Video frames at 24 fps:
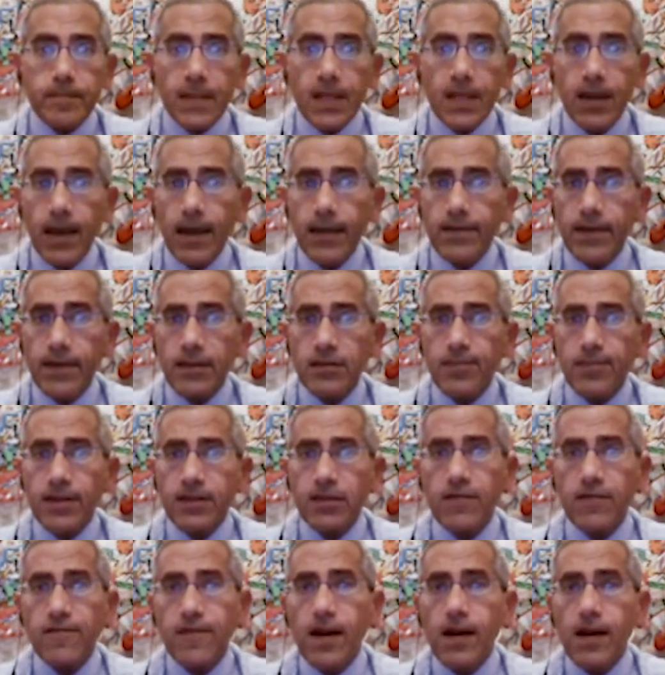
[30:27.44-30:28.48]
And they
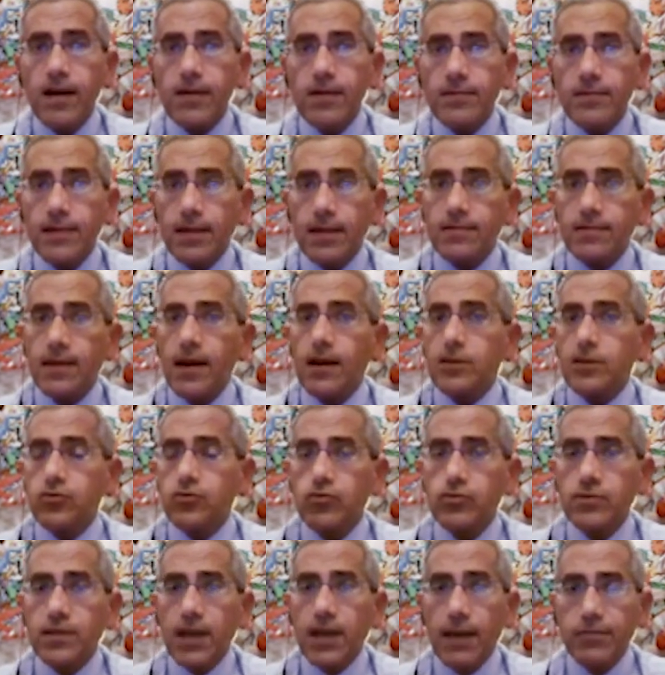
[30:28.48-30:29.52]
specify that there are
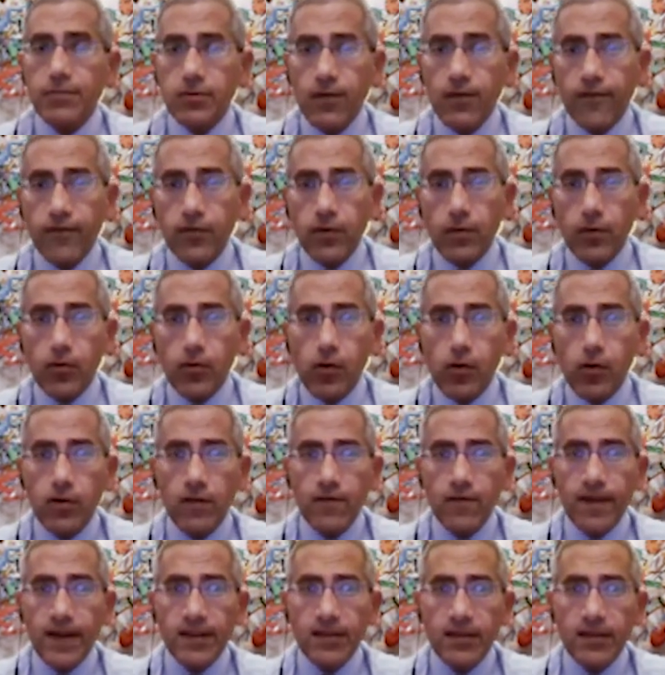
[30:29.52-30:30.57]
two types of
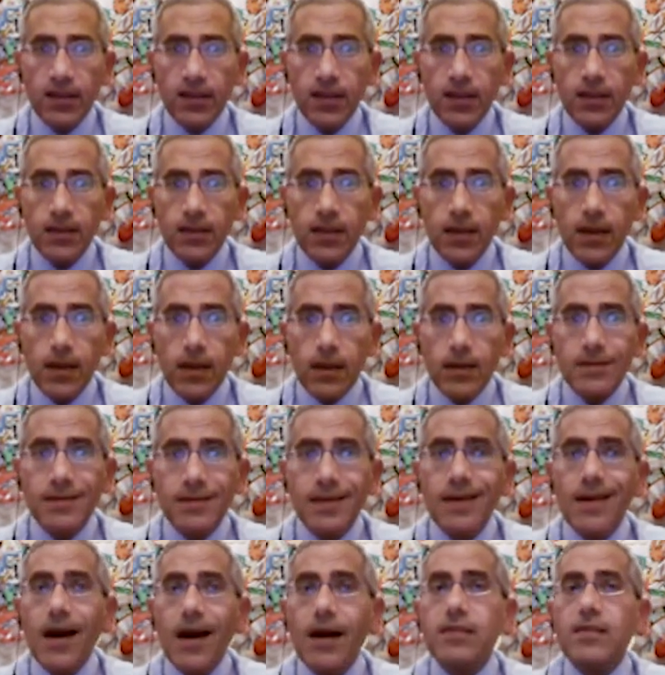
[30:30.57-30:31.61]
pneumococcal vaccine.
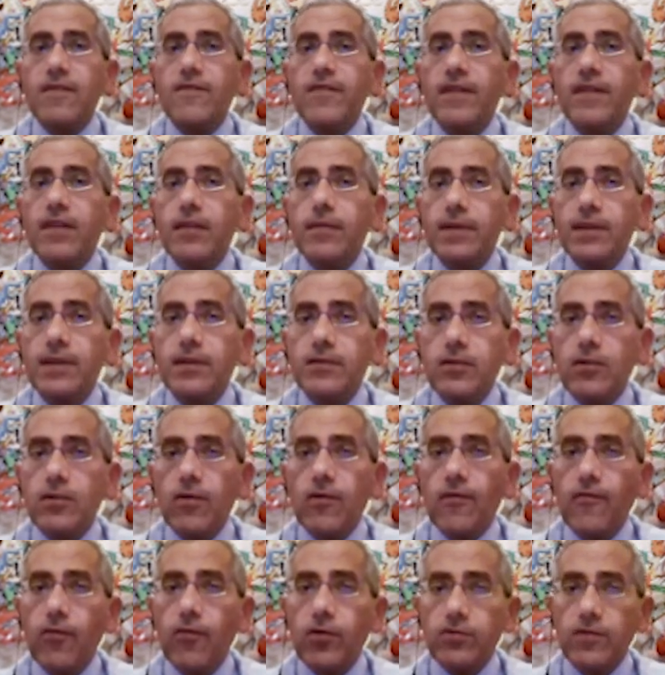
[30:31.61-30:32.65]
The unavailability
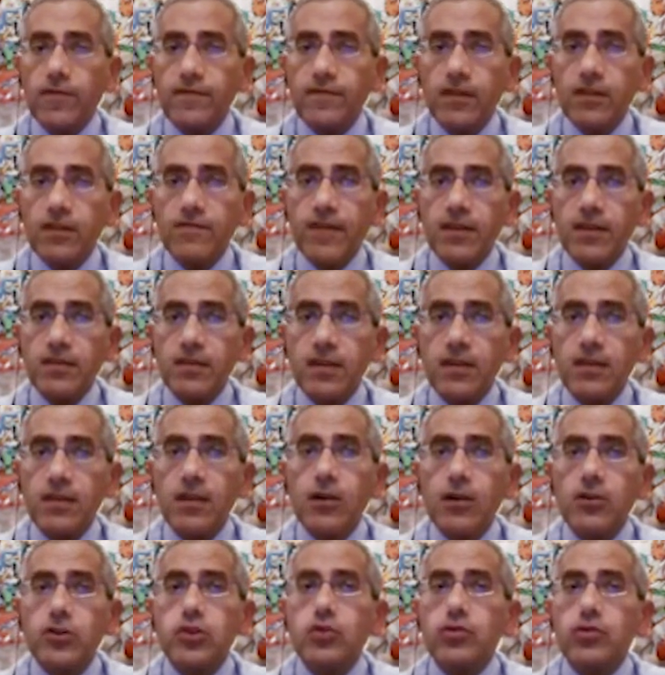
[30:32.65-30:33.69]
of one of these
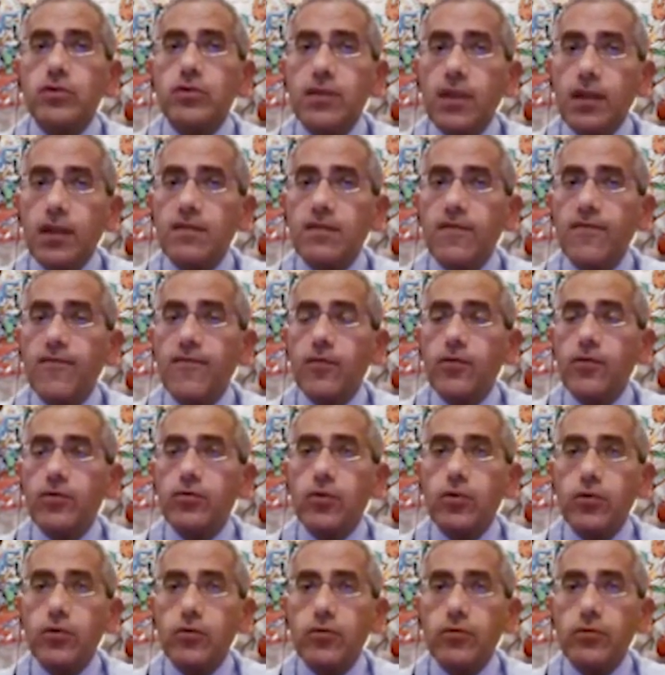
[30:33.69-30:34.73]
vaccines should not defer
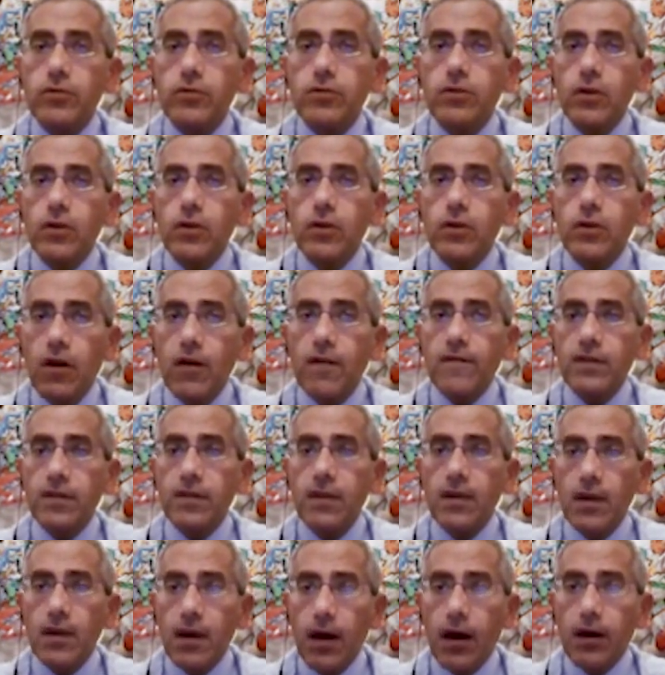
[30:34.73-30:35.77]
the use of
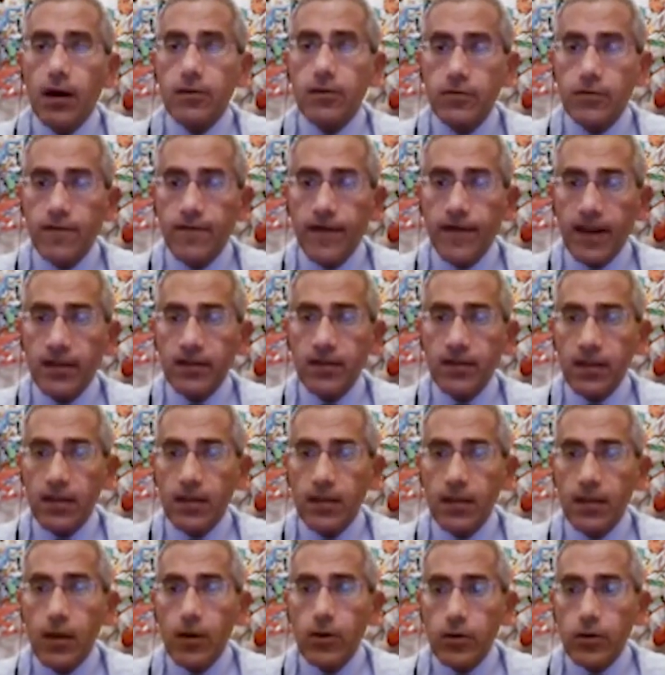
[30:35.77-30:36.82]
the other
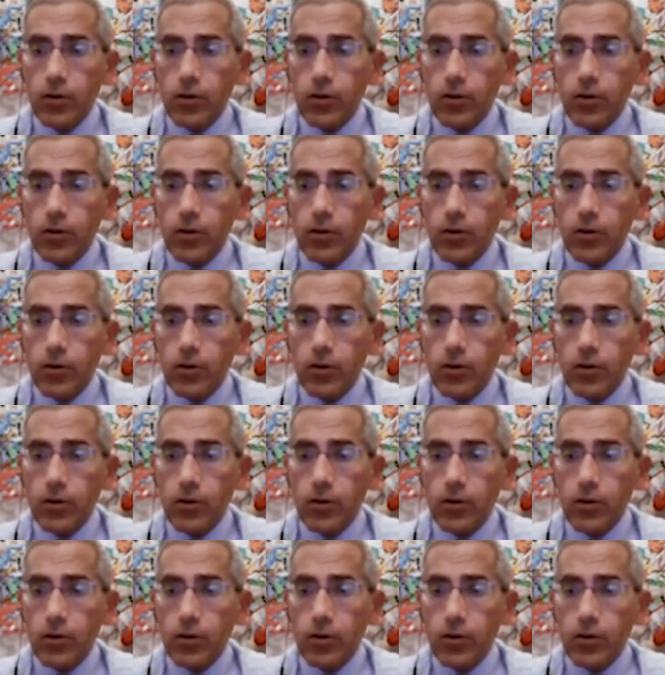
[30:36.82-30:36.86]
vaccine.